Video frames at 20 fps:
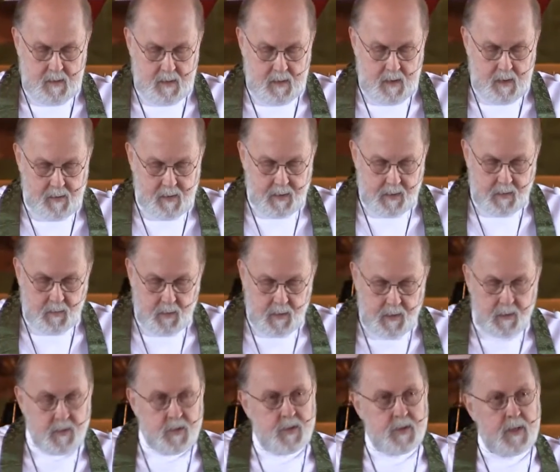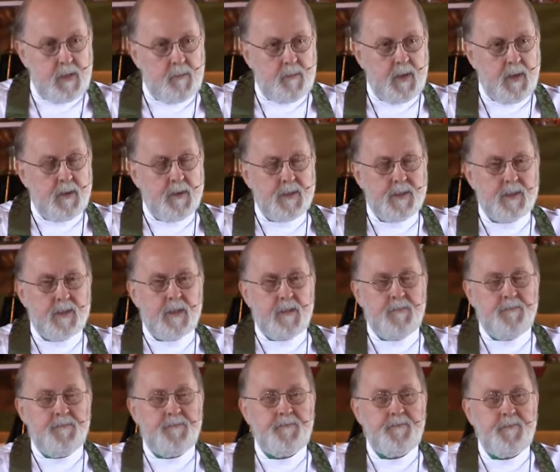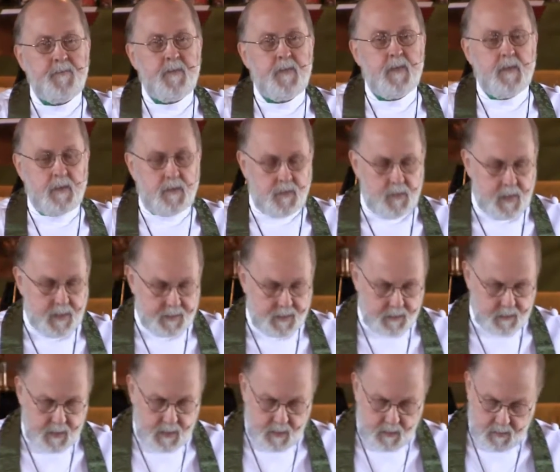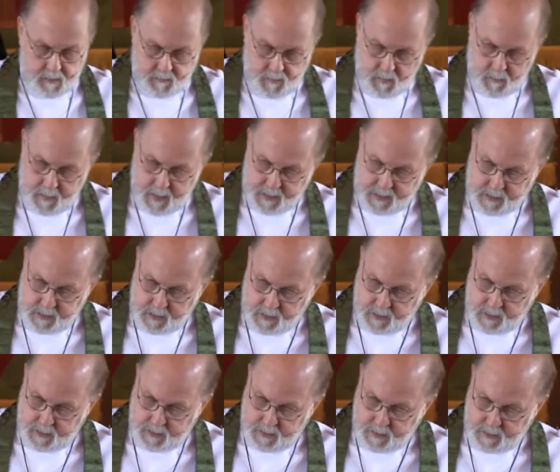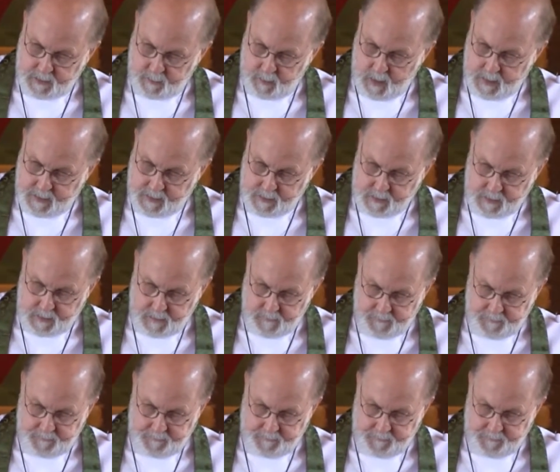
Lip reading: I like the way Eugene Peterson, the translator of the Message, expresses it.